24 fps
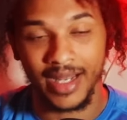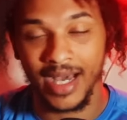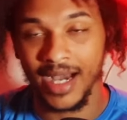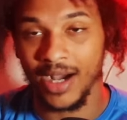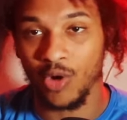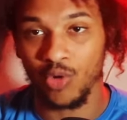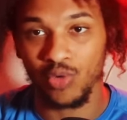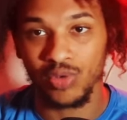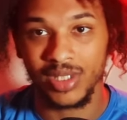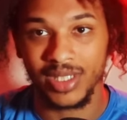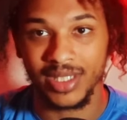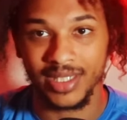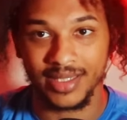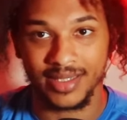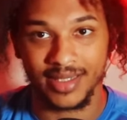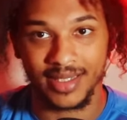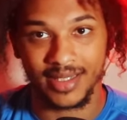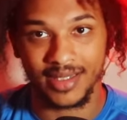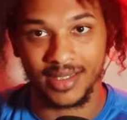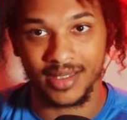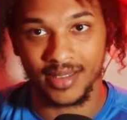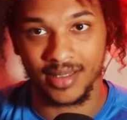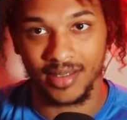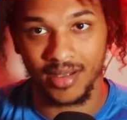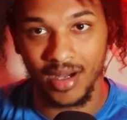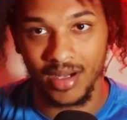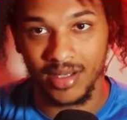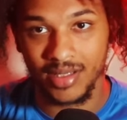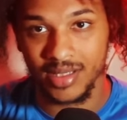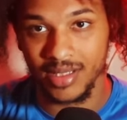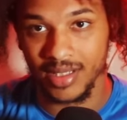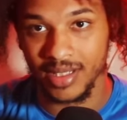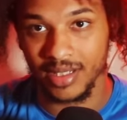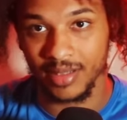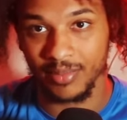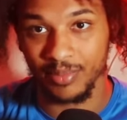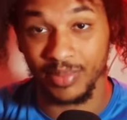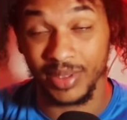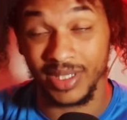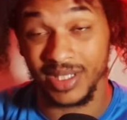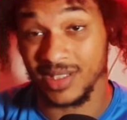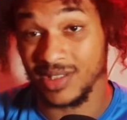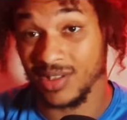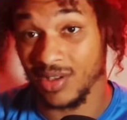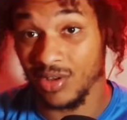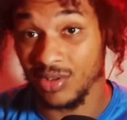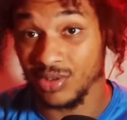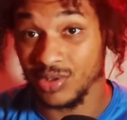not only is exhausting, but
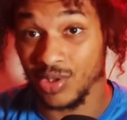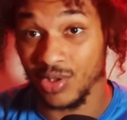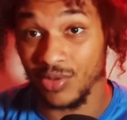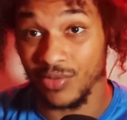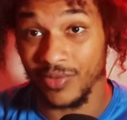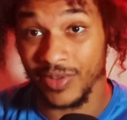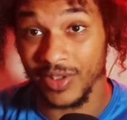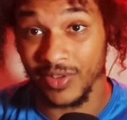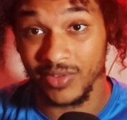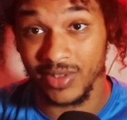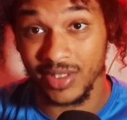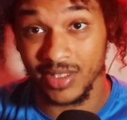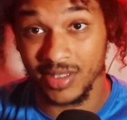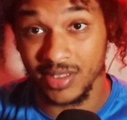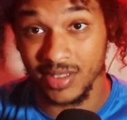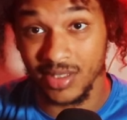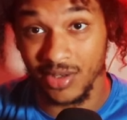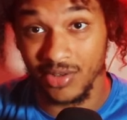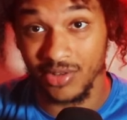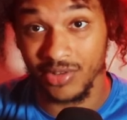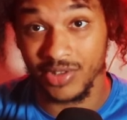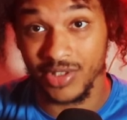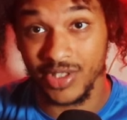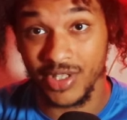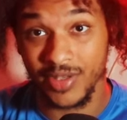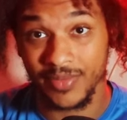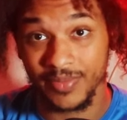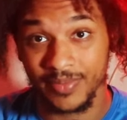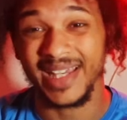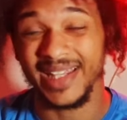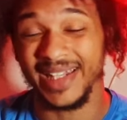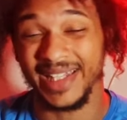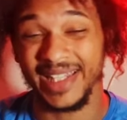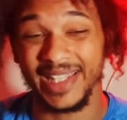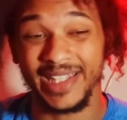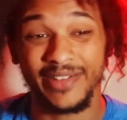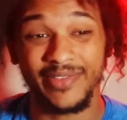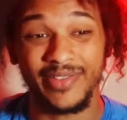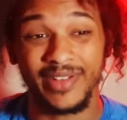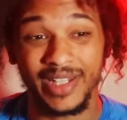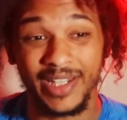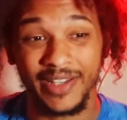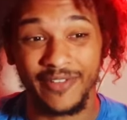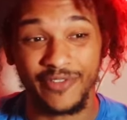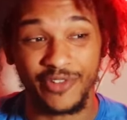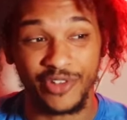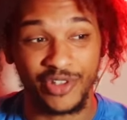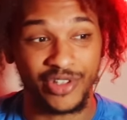it's also very discouraging. And even
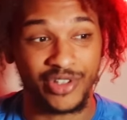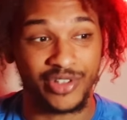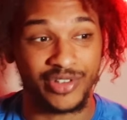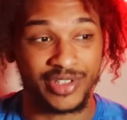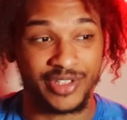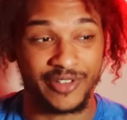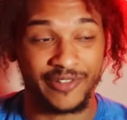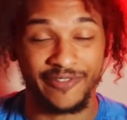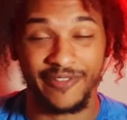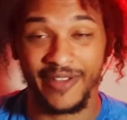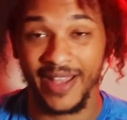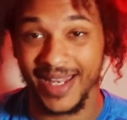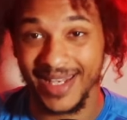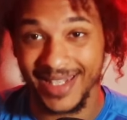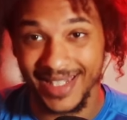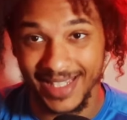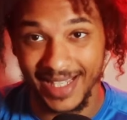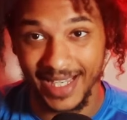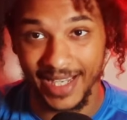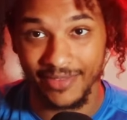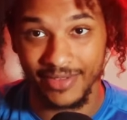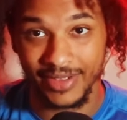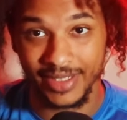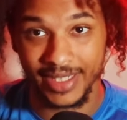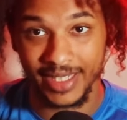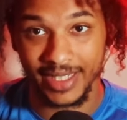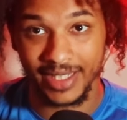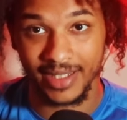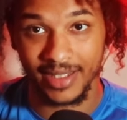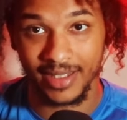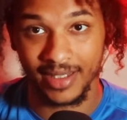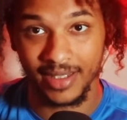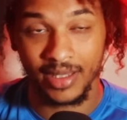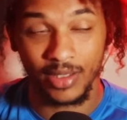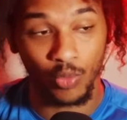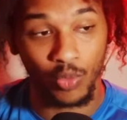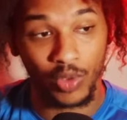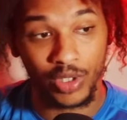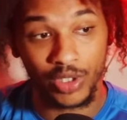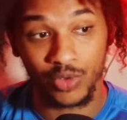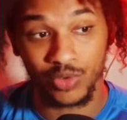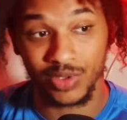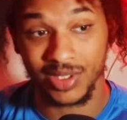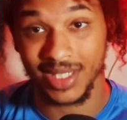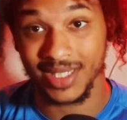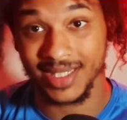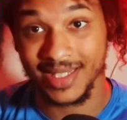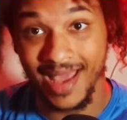if you're defending everything, the one
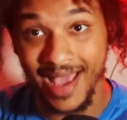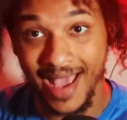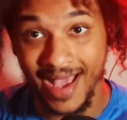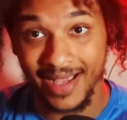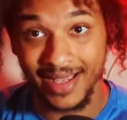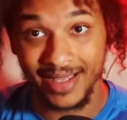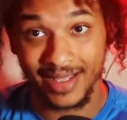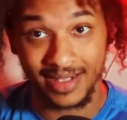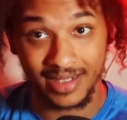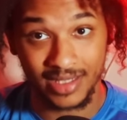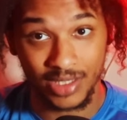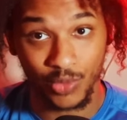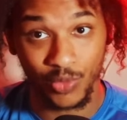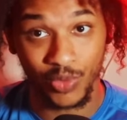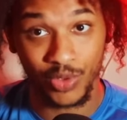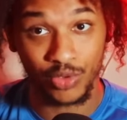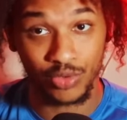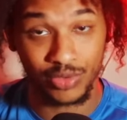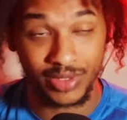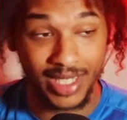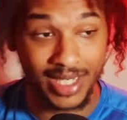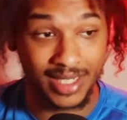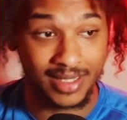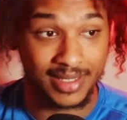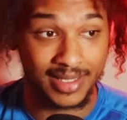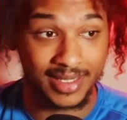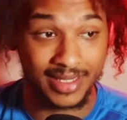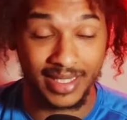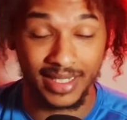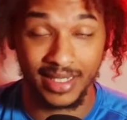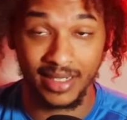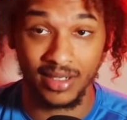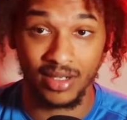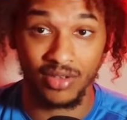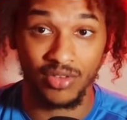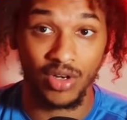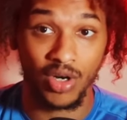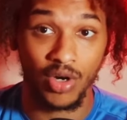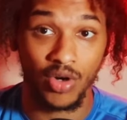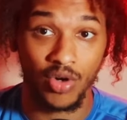who's attacking is the one who's actually getting